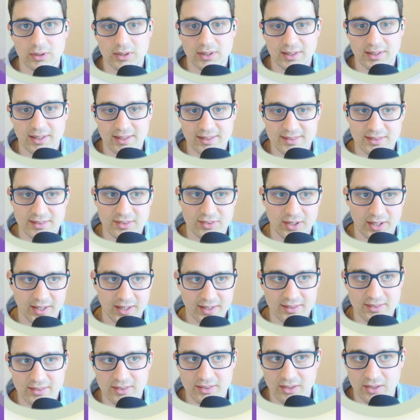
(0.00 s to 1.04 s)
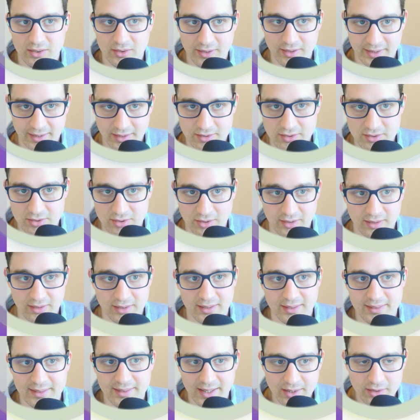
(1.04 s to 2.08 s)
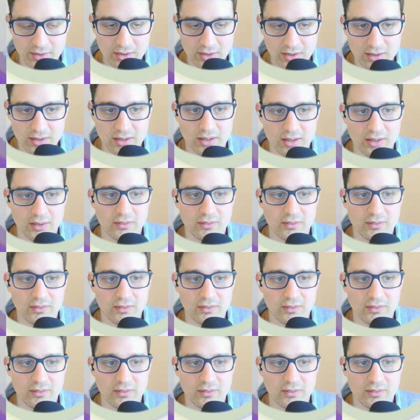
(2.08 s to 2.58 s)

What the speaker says: this create a connection dialog,